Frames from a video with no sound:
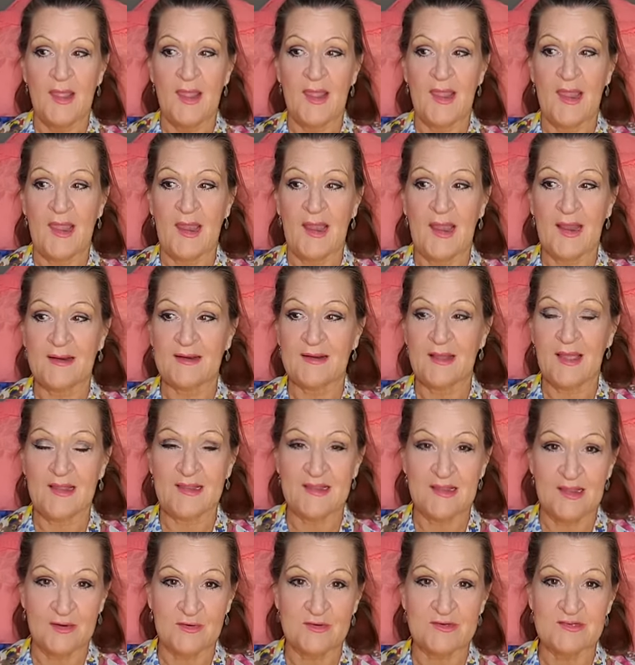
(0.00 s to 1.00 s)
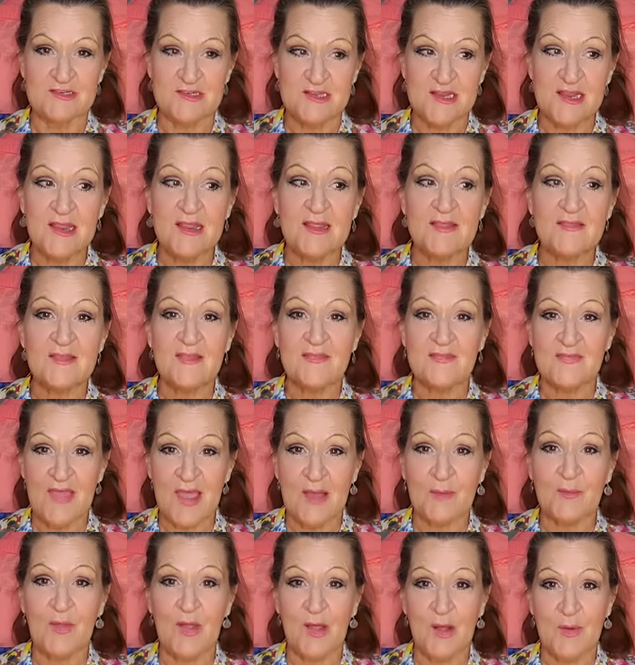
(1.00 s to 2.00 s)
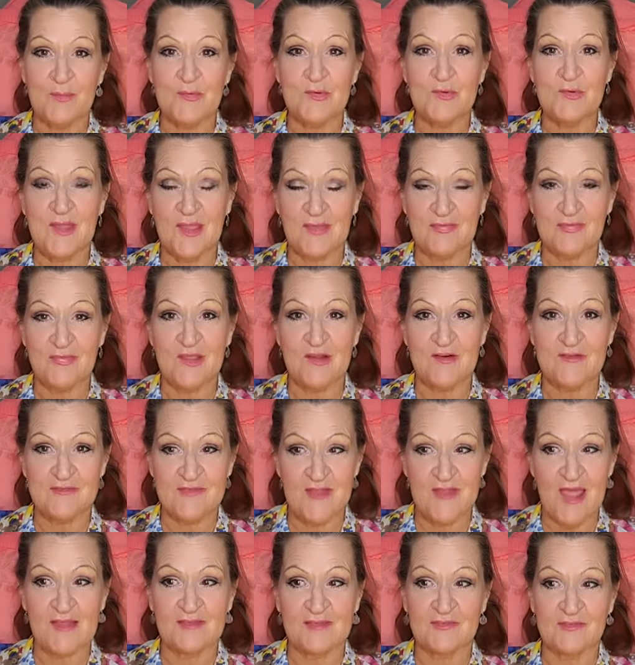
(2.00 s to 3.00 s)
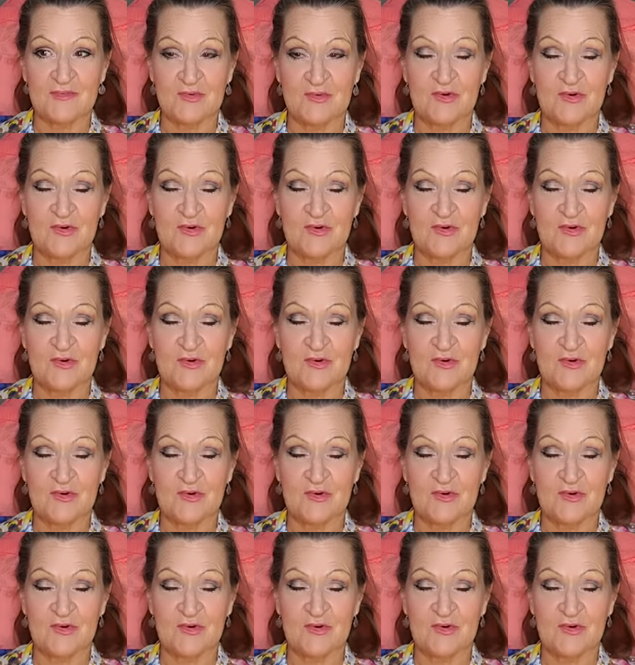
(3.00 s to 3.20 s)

And I guarantee that that will help you get there faster.